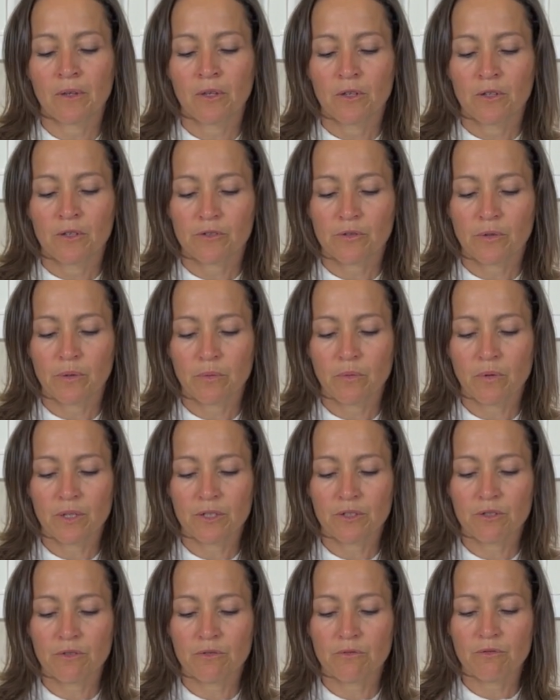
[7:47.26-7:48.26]
So we want
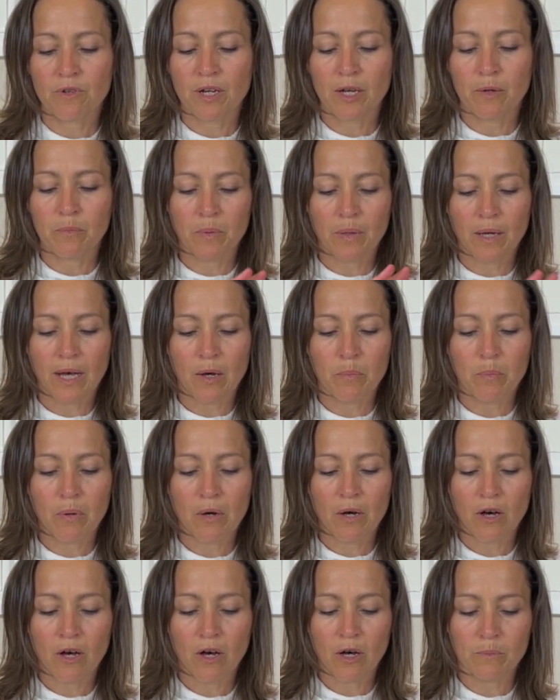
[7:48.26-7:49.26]
to rub our
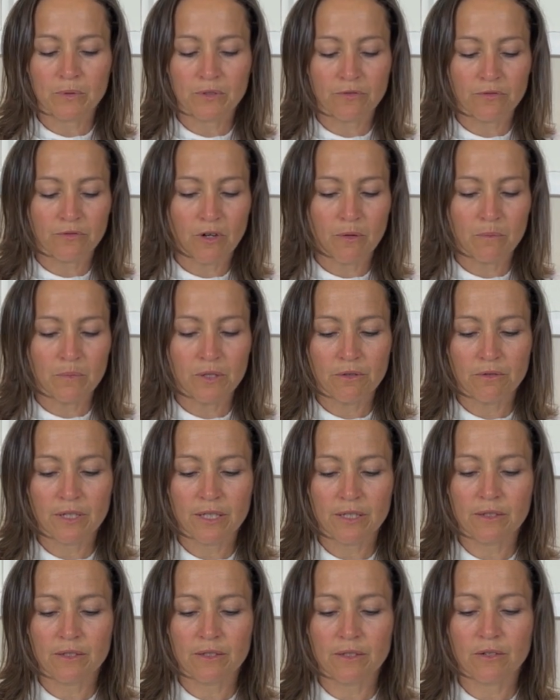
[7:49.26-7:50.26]
palms from the
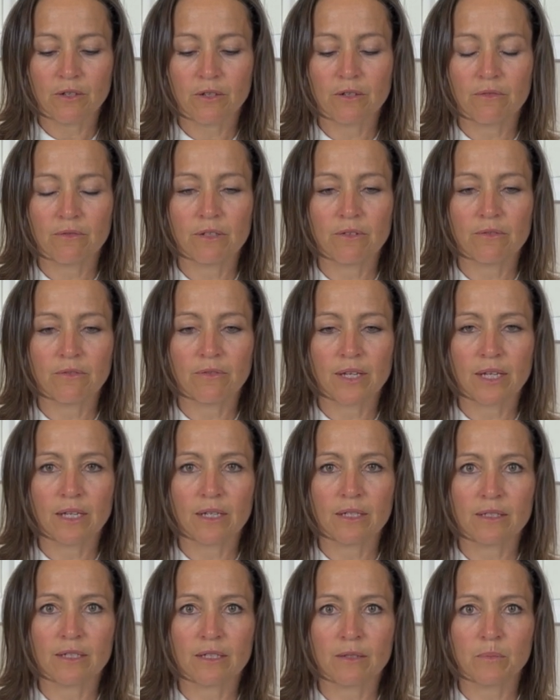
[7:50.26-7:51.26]
wrists over the
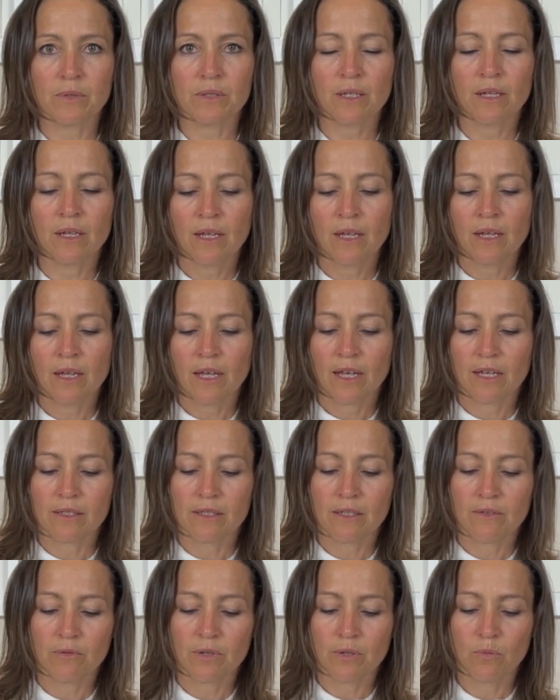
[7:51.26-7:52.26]
fingertips, as
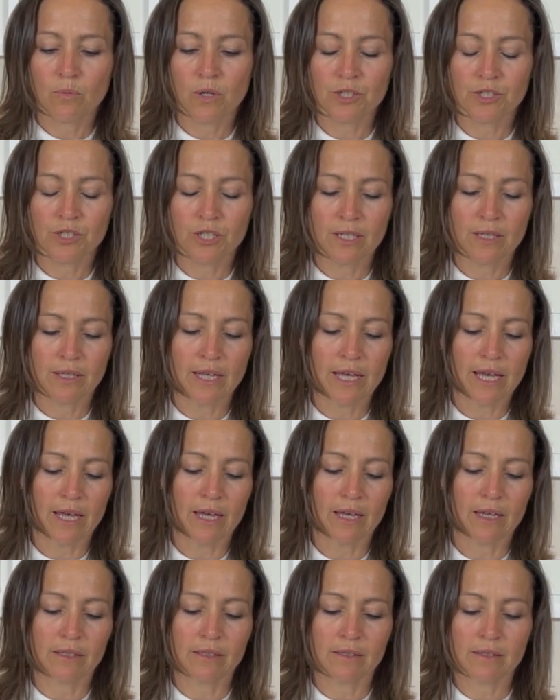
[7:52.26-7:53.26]
if we're washing the
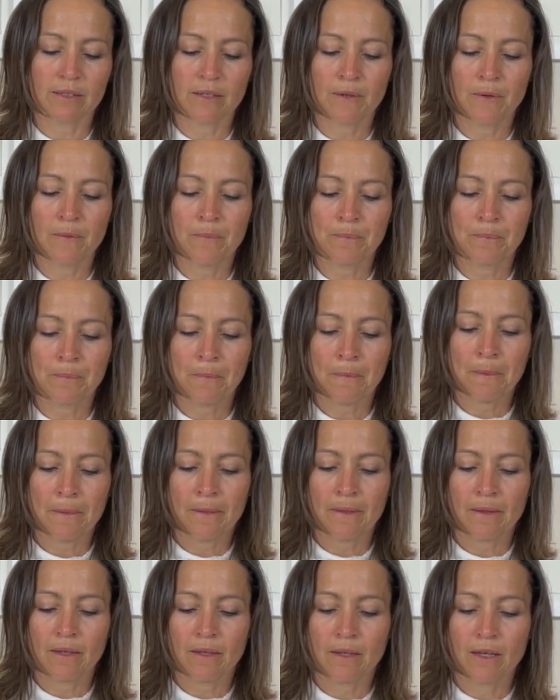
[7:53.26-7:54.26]
hands.
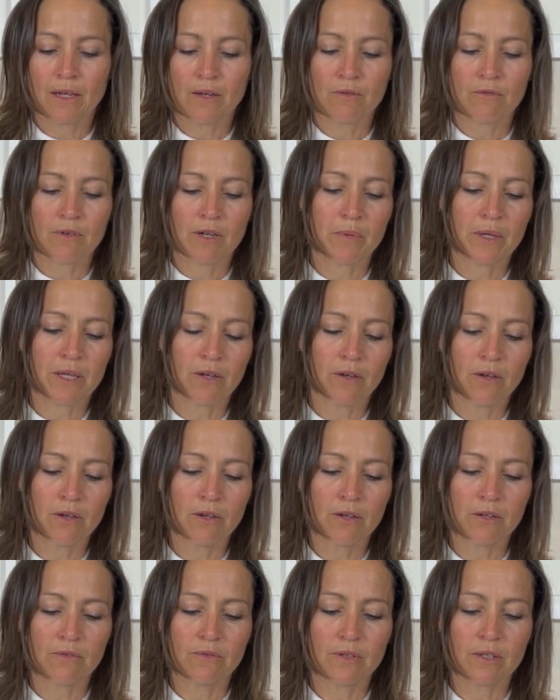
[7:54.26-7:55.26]
Yeah, rubbing
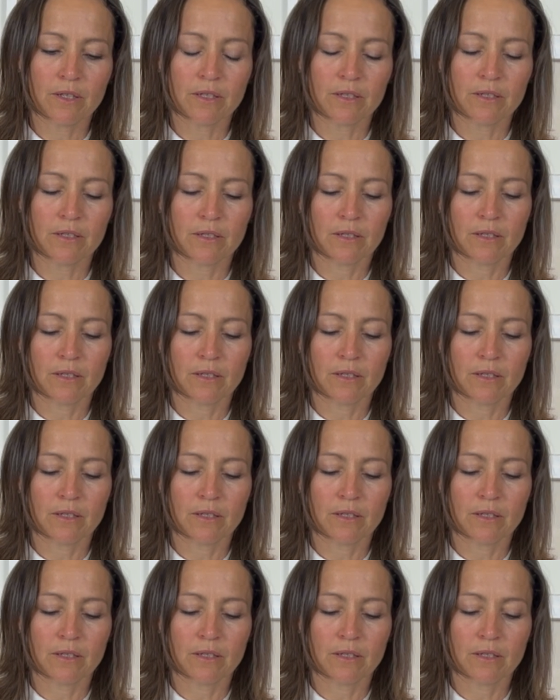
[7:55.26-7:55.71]
over.